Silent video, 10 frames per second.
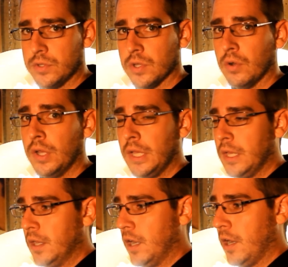So
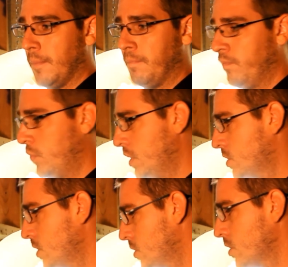um,
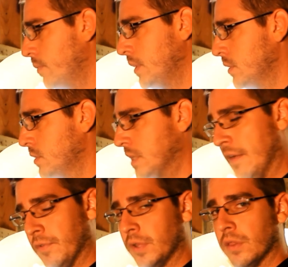this system is
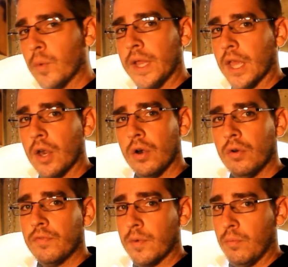definitely the way to
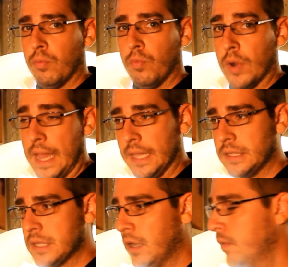go from what I
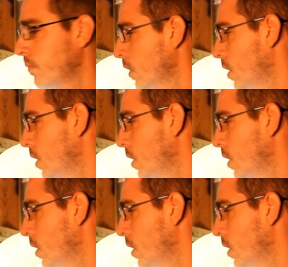can tell.